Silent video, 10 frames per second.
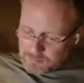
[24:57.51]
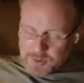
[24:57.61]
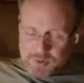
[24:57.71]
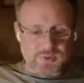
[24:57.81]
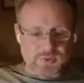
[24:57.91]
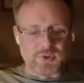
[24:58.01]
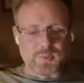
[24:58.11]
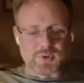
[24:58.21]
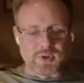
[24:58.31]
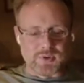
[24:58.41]
produces the
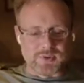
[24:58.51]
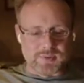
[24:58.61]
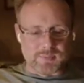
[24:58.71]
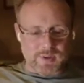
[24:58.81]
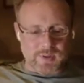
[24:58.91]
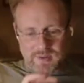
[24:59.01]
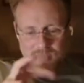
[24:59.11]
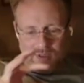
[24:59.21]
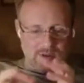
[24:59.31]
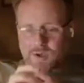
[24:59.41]
result with
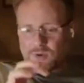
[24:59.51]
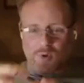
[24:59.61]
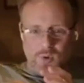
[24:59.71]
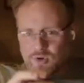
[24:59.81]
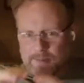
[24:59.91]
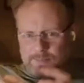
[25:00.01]
the order